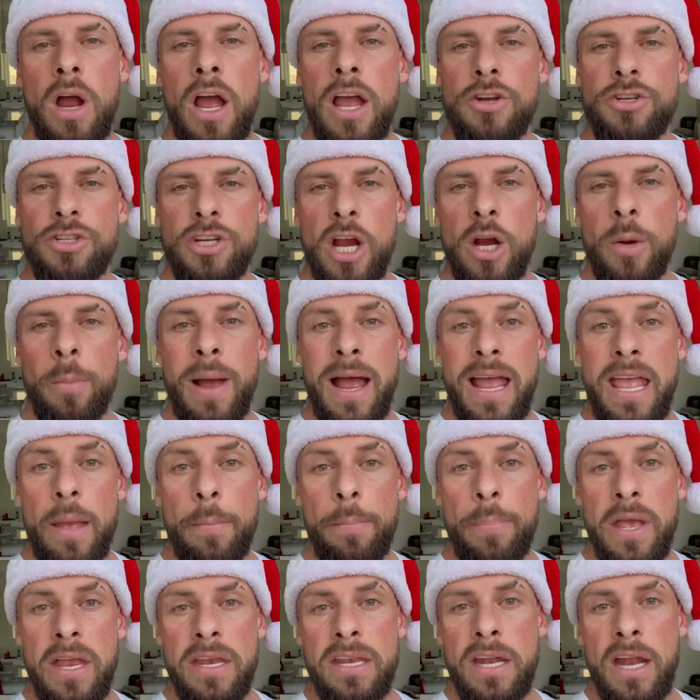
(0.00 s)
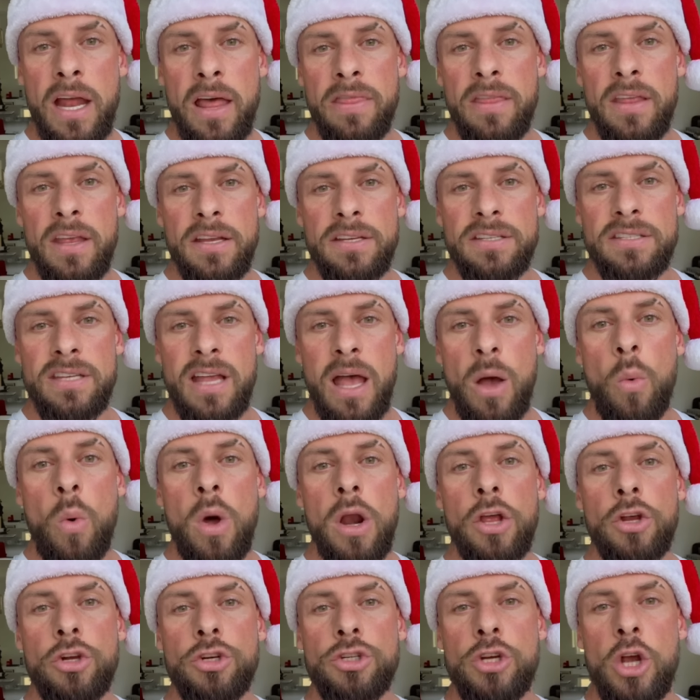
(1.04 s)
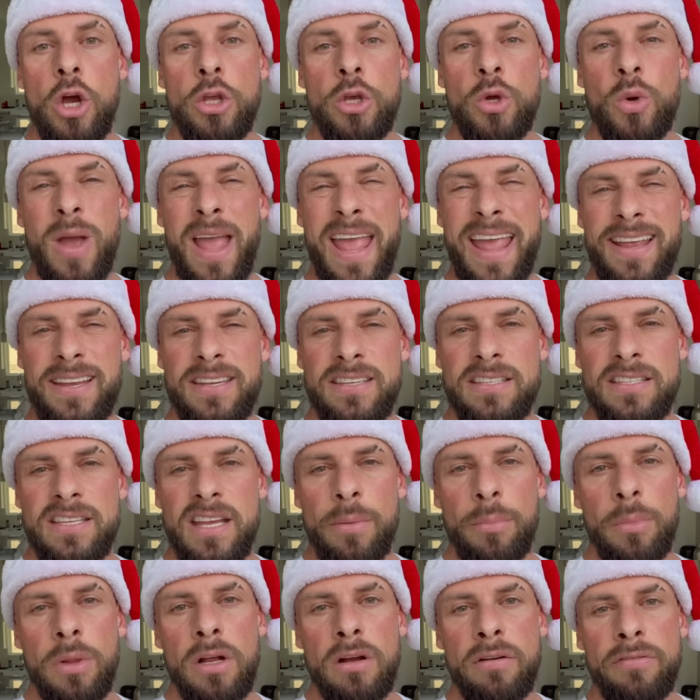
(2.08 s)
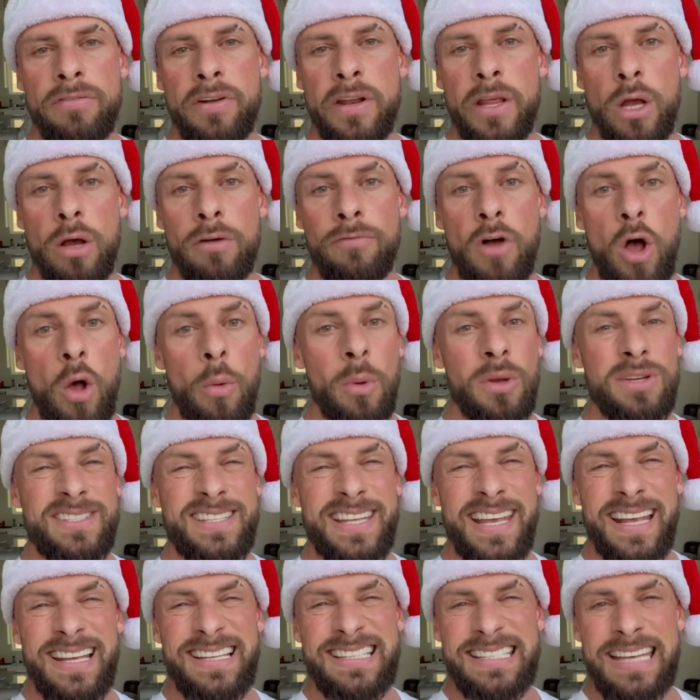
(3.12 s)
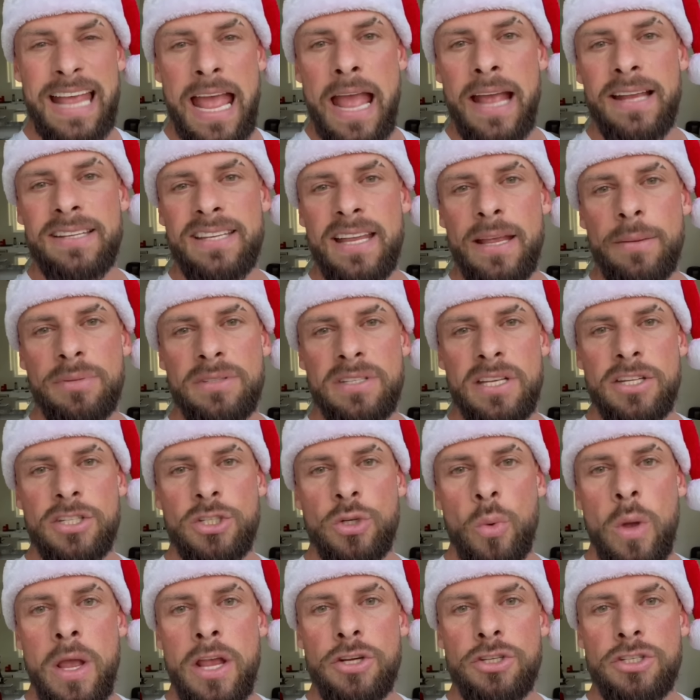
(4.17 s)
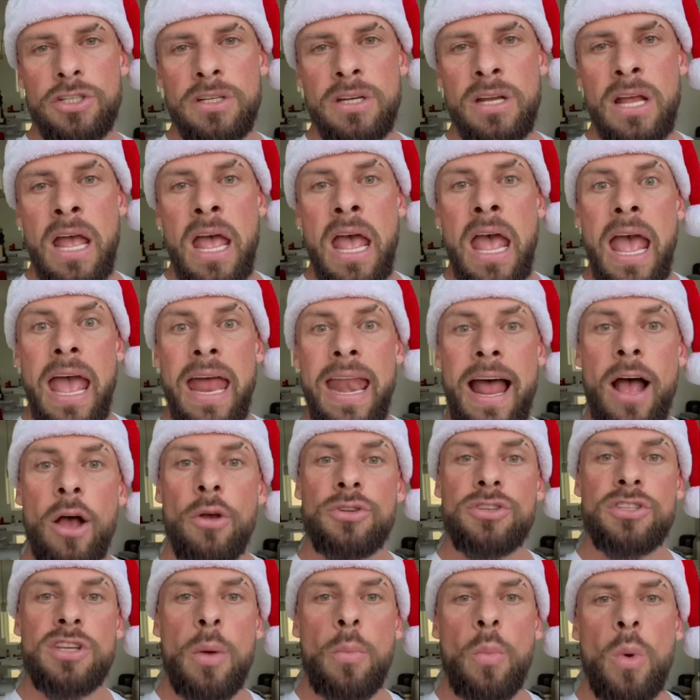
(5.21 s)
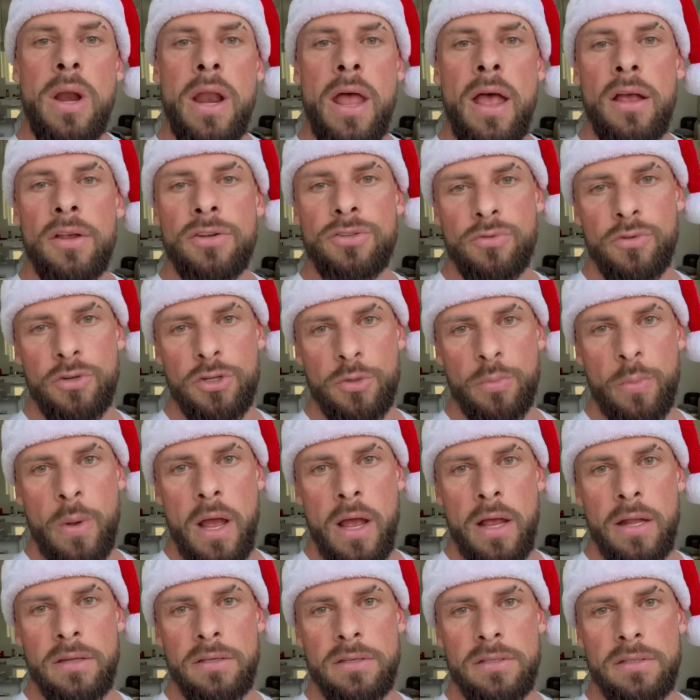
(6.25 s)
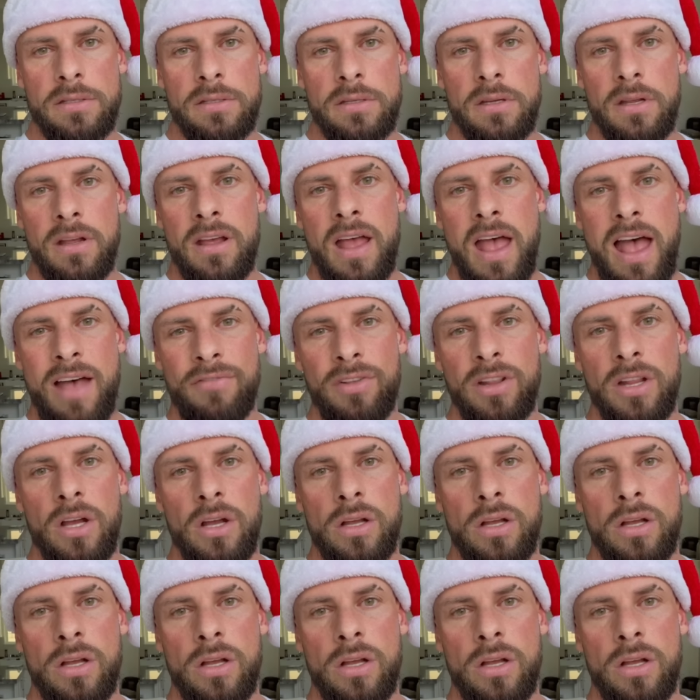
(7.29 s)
I share my opinion on this, I want to show you a similar video of almost the exact same situation and how someone else responds. Have a look.